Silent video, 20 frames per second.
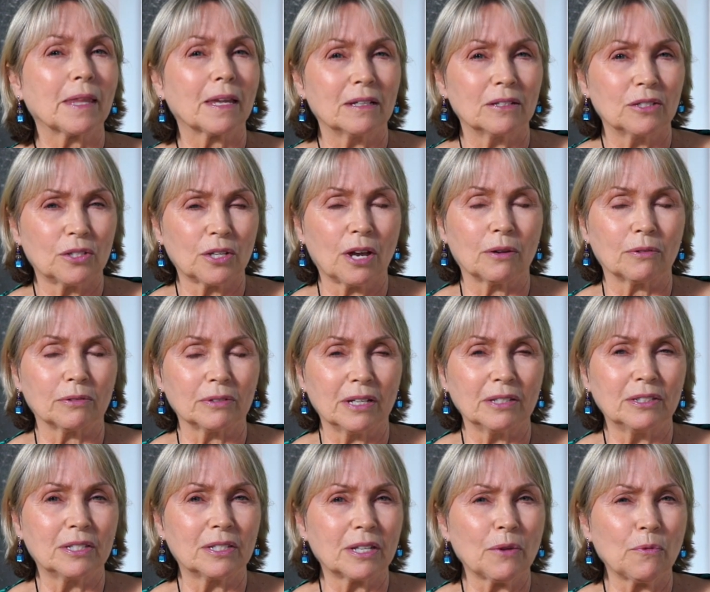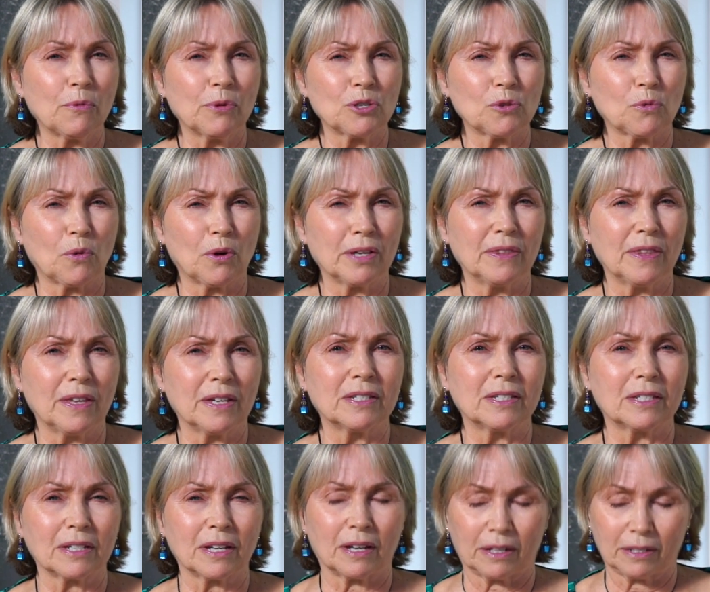So let's see which one
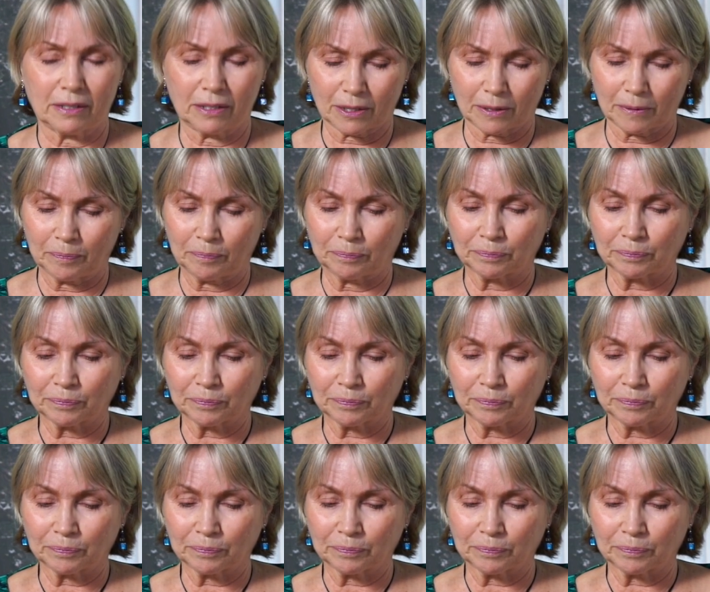this is.